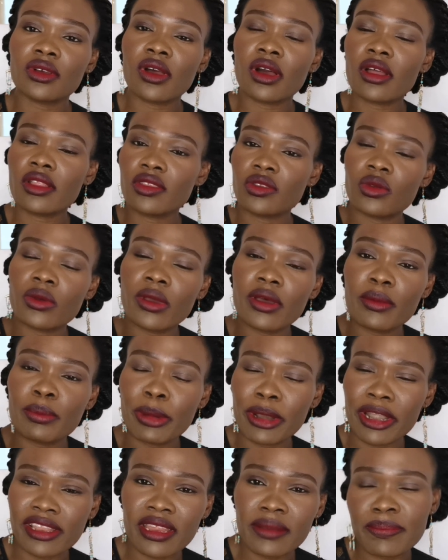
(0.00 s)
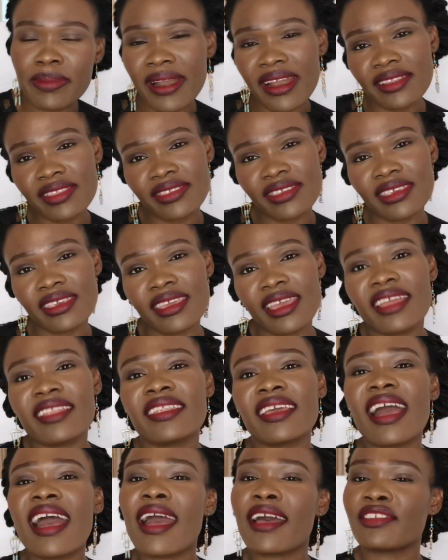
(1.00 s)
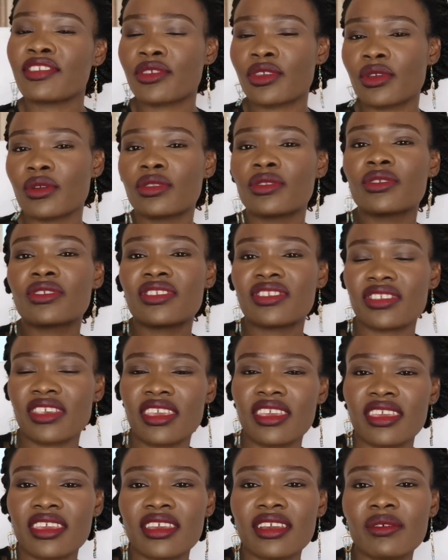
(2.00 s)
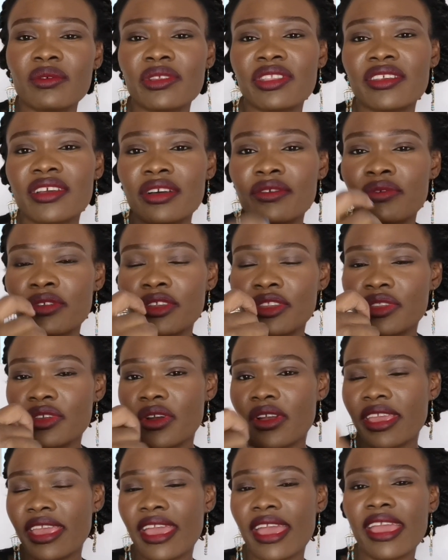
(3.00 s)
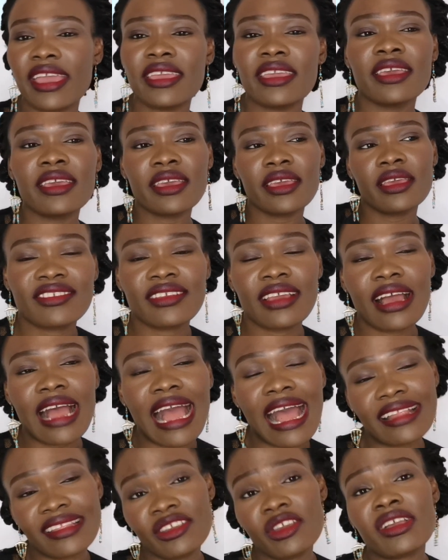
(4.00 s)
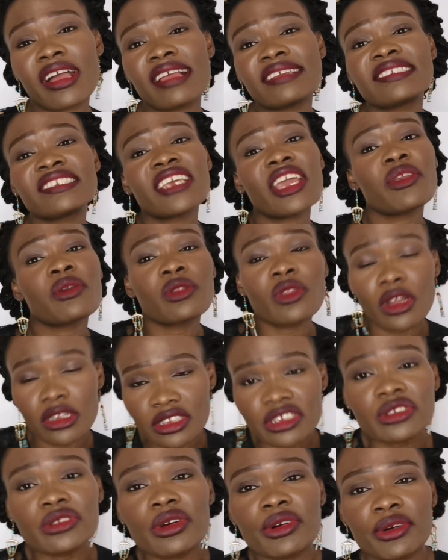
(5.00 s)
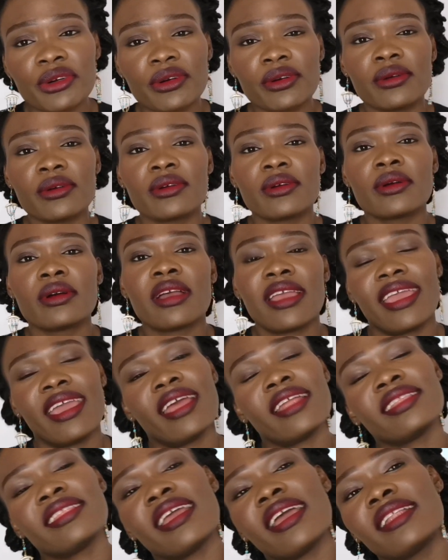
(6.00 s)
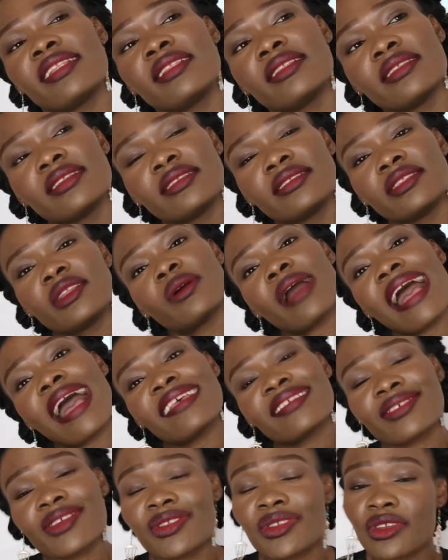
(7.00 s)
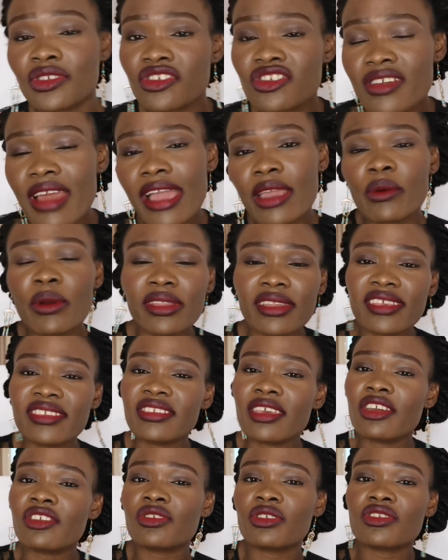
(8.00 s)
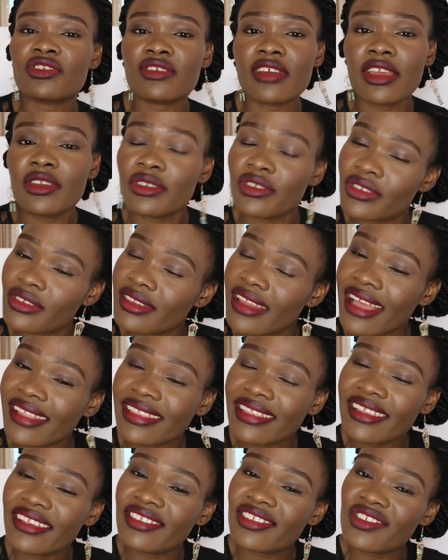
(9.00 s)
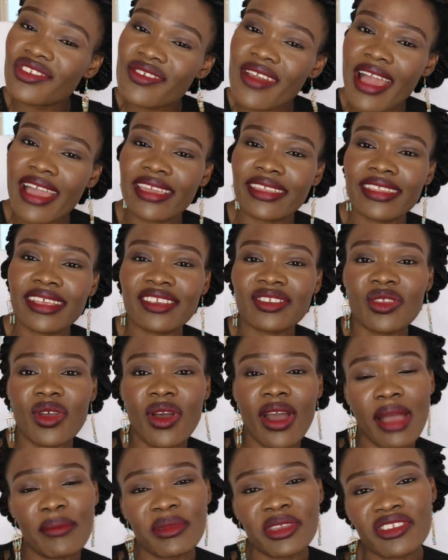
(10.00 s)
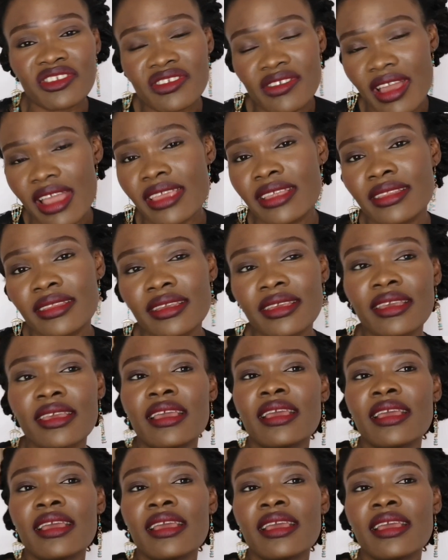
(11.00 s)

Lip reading: you go to a birthday party and they ask you to sing with a video, okay, you can say you don't know, and then they'll ask you to try. When they say you should try, you should at least try. There's no harm in trying.